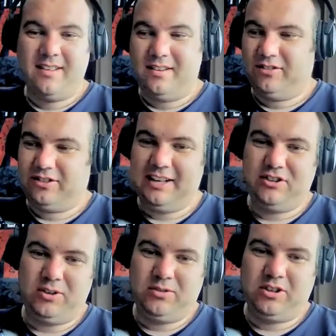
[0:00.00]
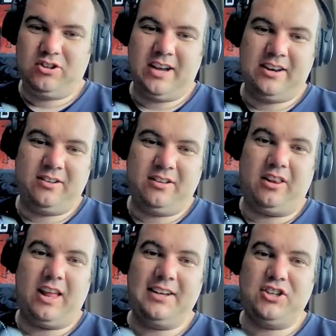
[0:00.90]
Stay tuned to the channel.
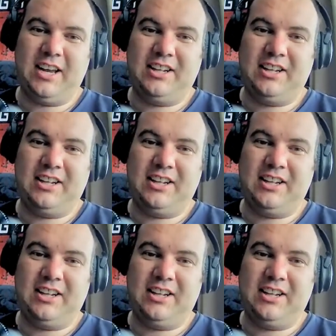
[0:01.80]
Like, share,